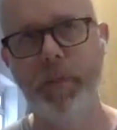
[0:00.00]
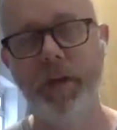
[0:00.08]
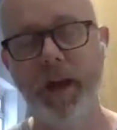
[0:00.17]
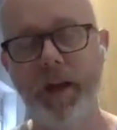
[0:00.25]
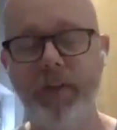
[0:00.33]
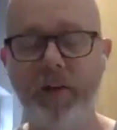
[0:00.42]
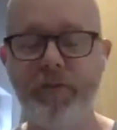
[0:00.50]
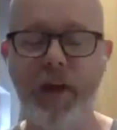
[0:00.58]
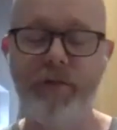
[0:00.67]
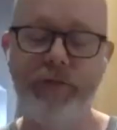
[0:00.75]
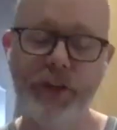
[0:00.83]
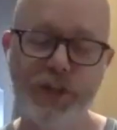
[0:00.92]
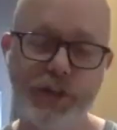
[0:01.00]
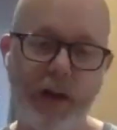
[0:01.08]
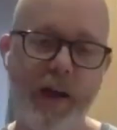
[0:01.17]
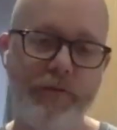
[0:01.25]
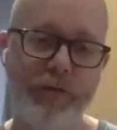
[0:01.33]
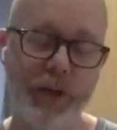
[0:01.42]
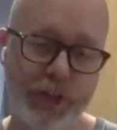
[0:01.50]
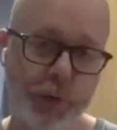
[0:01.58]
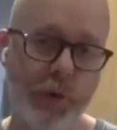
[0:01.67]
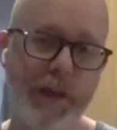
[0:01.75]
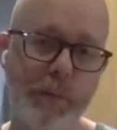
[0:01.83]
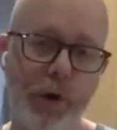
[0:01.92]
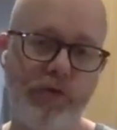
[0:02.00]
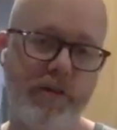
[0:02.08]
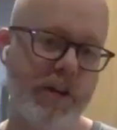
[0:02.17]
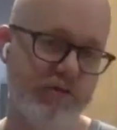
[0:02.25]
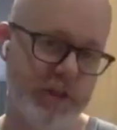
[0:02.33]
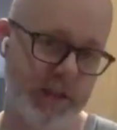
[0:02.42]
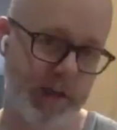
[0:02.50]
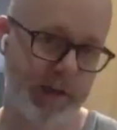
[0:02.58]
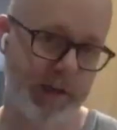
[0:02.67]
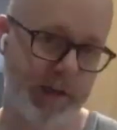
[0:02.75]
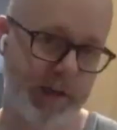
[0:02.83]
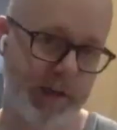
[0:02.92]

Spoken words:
a visually more interesting